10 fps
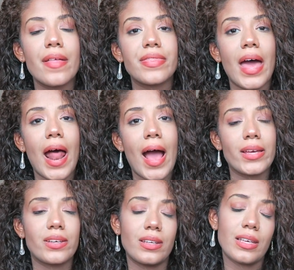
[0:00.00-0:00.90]
that I
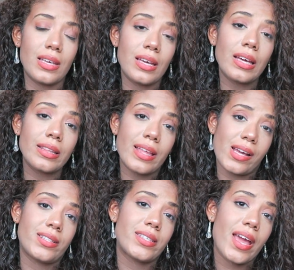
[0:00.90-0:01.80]
could eat
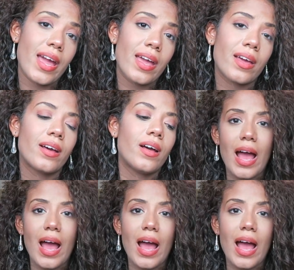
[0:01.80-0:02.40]
that day.